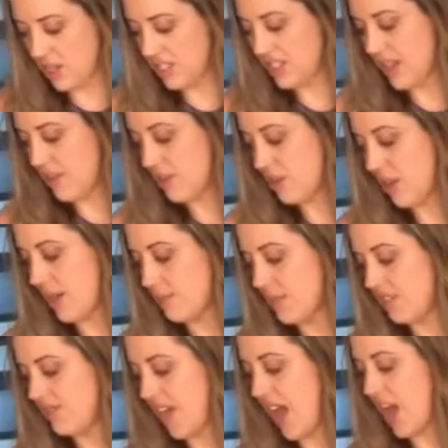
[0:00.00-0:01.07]
7 grams
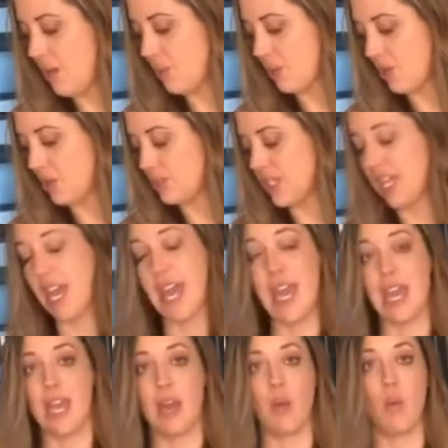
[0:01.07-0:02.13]
of fat. We're using
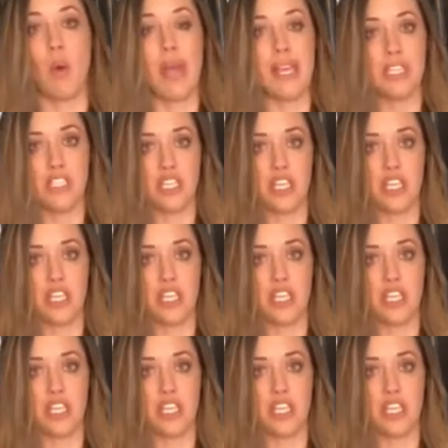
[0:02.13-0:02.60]
a white